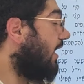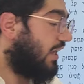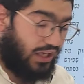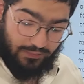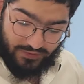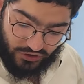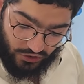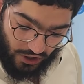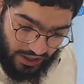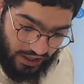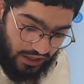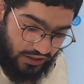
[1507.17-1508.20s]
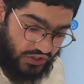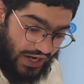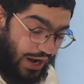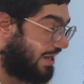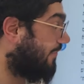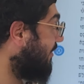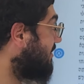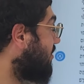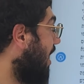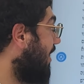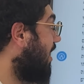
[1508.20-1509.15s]
Im tzrurin, so now if it's
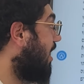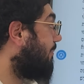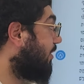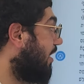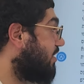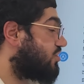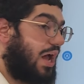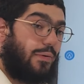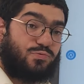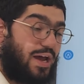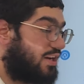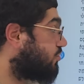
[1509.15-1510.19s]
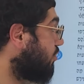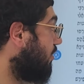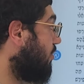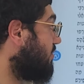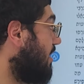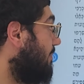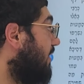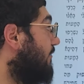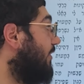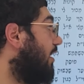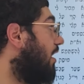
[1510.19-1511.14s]
tied up, lo yishtamesh b'hen, he shouldn't use them.
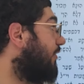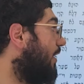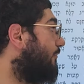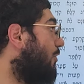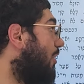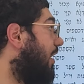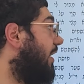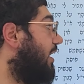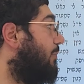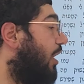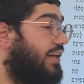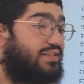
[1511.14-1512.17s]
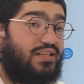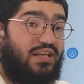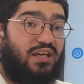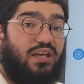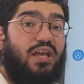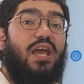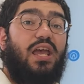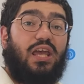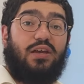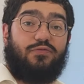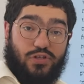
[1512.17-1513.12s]
Lefichach, therefore, im hoitzi,
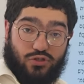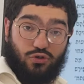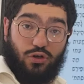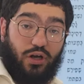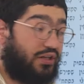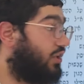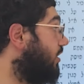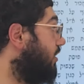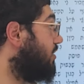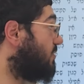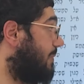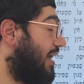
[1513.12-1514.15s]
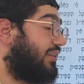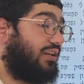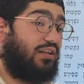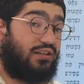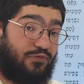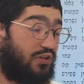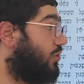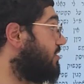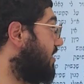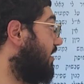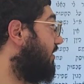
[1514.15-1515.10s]
if the shulchani spent it, if he
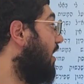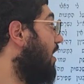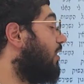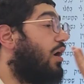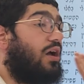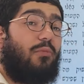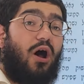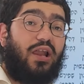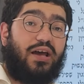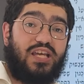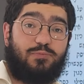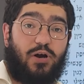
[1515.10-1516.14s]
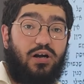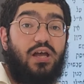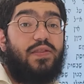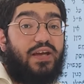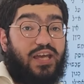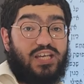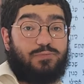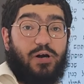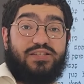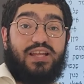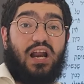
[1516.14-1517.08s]
used it, lo imala gizbar. The
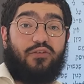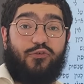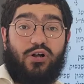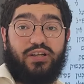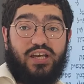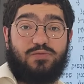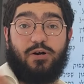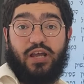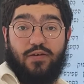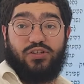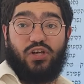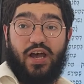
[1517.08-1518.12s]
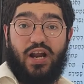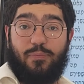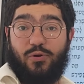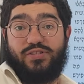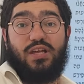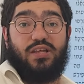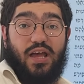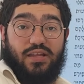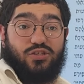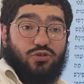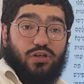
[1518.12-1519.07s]
gizbar is not at fault. The gizbar gave it tied up,
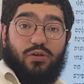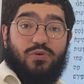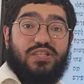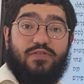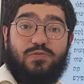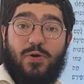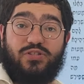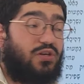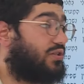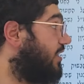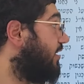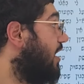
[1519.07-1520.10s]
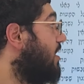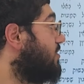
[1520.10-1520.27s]
and the shulchani was never supposed to use it.